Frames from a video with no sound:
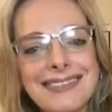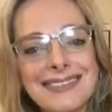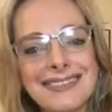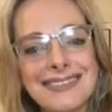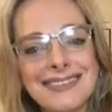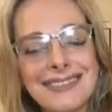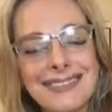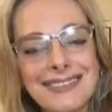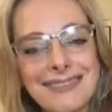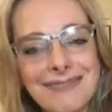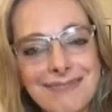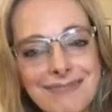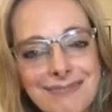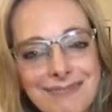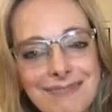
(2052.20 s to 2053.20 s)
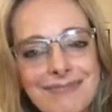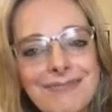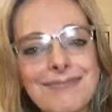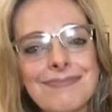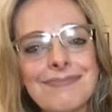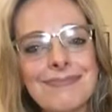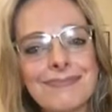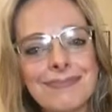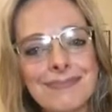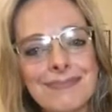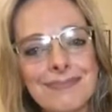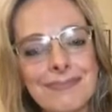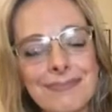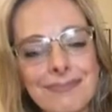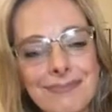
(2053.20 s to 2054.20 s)

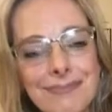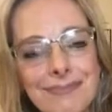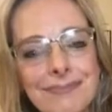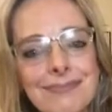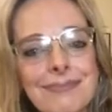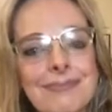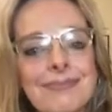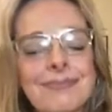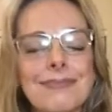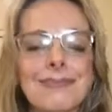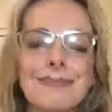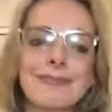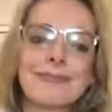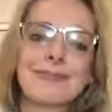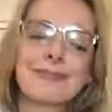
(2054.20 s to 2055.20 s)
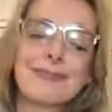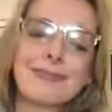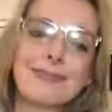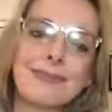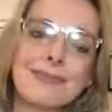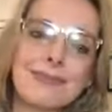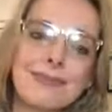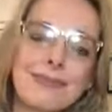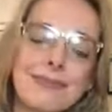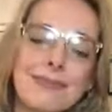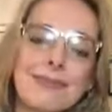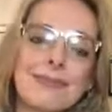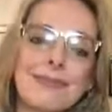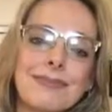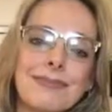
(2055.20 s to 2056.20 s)

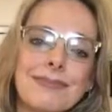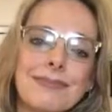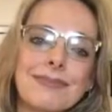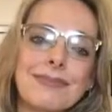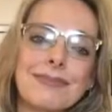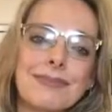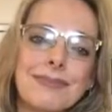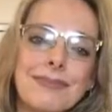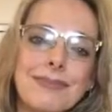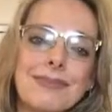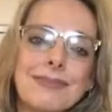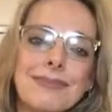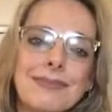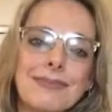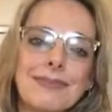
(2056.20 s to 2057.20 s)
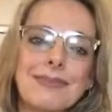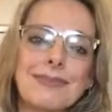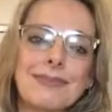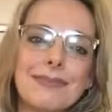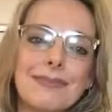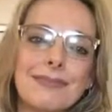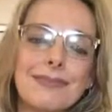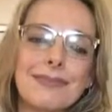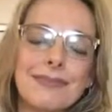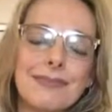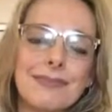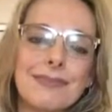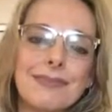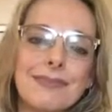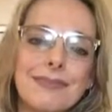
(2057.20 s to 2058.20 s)

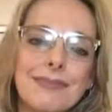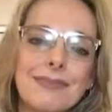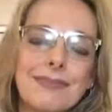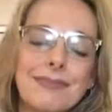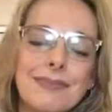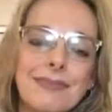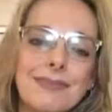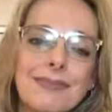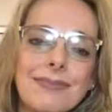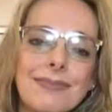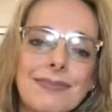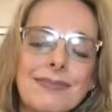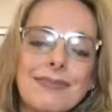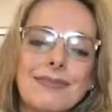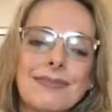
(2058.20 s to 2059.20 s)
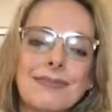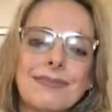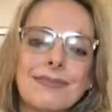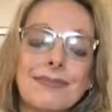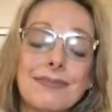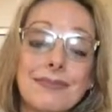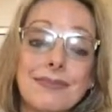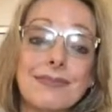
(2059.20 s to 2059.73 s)
(not speaking)